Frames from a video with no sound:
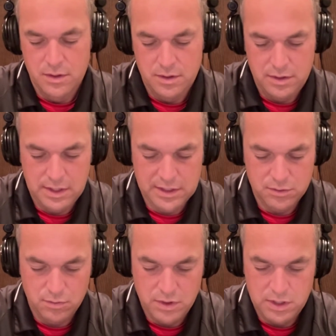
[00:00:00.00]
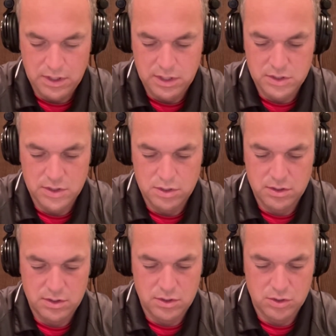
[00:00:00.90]
Next one is
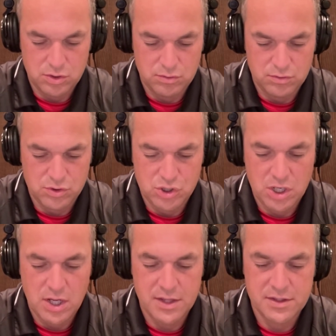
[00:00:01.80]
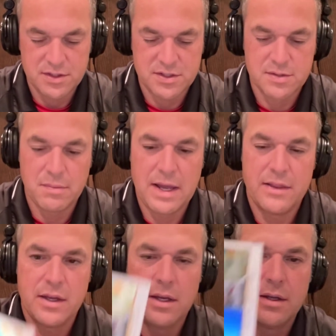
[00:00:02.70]
John
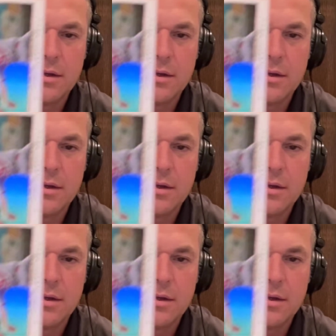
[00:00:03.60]
Smiley.